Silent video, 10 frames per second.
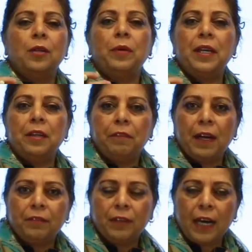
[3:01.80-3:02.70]

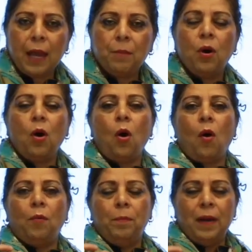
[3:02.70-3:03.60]
25 gram
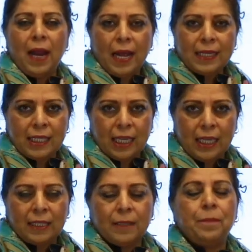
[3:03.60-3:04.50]
of black
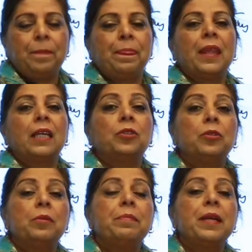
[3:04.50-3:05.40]
seeds
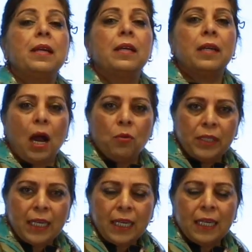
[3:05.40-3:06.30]
should be
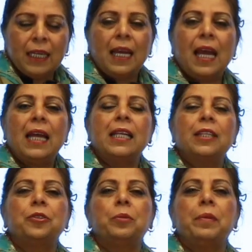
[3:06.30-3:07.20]
grounded, and
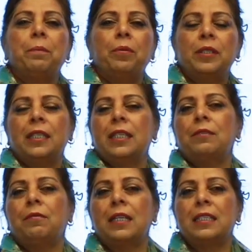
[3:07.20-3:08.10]
it should be put
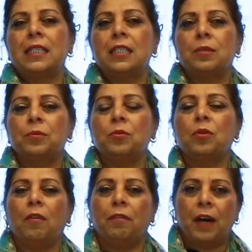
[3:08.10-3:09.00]
in 1
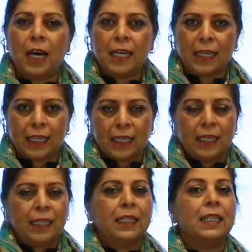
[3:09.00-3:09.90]
teaspoon of honey.
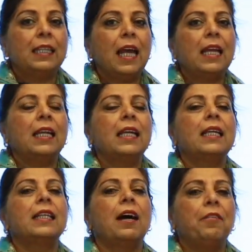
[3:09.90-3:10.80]
Then
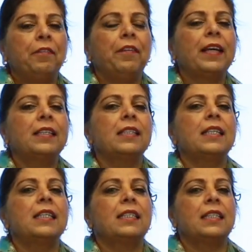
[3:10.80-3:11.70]
the effect
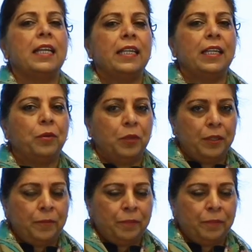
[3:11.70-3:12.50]
is really good.